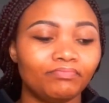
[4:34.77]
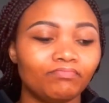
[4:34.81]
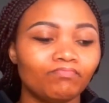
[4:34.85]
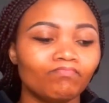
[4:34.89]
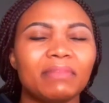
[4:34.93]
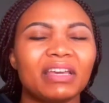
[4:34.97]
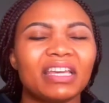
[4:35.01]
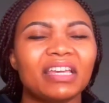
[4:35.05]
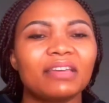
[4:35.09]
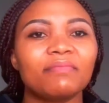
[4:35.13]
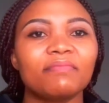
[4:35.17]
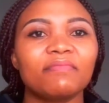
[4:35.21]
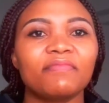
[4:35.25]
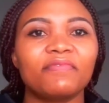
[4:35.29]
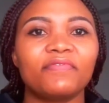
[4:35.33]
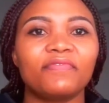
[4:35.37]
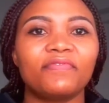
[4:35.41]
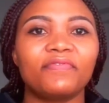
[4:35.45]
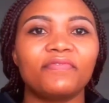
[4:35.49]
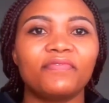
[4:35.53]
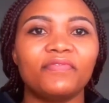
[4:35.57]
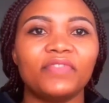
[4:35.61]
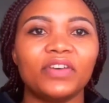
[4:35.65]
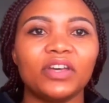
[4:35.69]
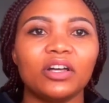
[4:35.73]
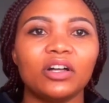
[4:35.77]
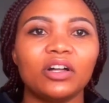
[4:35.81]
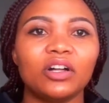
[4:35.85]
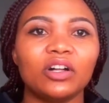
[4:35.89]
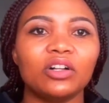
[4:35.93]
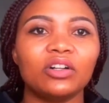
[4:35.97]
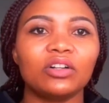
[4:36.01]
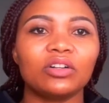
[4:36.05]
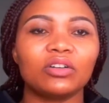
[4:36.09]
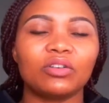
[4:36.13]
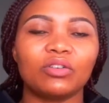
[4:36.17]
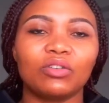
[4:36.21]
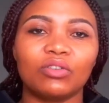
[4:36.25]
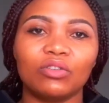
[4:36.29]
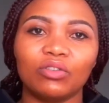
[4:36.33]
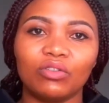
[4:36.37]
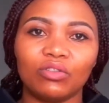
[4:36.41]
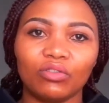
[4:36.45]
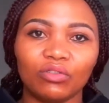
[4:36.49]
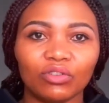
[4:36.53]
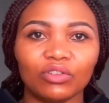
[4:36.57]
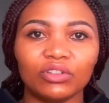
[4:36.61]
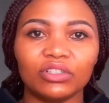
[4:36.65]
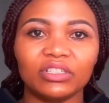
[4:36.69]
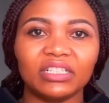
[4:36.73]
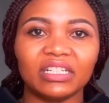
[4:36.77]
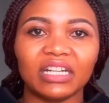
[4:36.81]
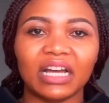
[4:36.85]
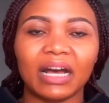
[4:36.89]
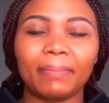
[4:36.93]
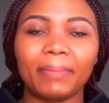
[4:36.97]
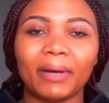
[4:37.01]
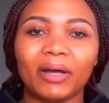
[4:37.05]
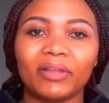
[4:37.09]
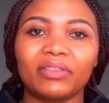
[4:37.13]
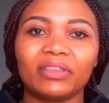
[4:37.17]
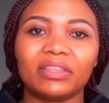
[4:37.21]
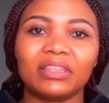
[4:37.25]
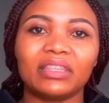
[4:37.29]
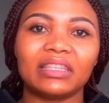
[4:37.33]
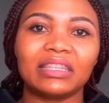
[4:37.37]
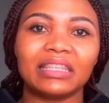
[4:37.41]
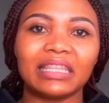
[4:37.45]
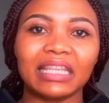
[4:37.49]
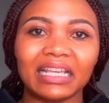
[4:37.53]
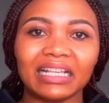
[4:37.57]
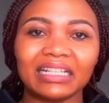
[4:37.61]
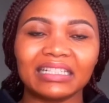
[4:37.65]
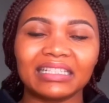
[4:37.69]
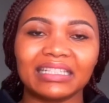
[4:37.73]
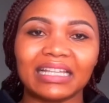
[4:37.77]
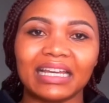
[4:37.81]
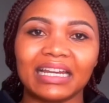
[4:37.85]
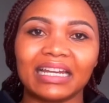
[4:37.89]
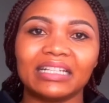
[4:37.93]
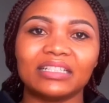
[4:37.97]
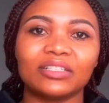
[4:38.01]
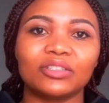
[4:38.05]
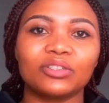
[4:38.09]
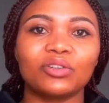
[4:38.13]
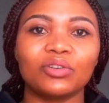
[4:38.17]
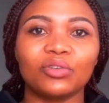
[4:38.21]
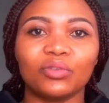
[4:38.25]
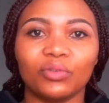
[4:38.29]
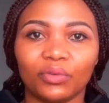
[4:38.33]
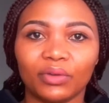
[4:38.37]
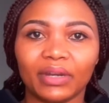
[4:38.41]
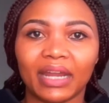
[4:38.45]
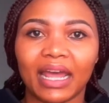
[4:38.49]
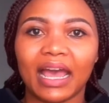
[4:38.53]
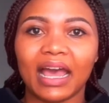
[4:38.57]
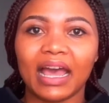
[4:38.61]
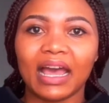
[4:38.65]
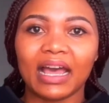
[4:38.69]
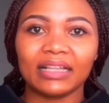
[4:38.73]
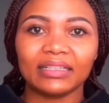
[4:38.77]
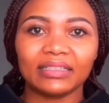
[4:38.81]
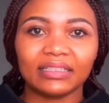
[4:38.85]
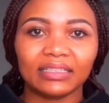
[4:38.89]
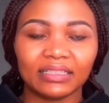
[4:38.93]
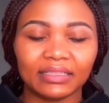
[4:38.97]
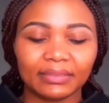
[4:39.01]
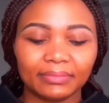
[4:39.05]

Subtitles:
Make him feel good about the things that he's good at.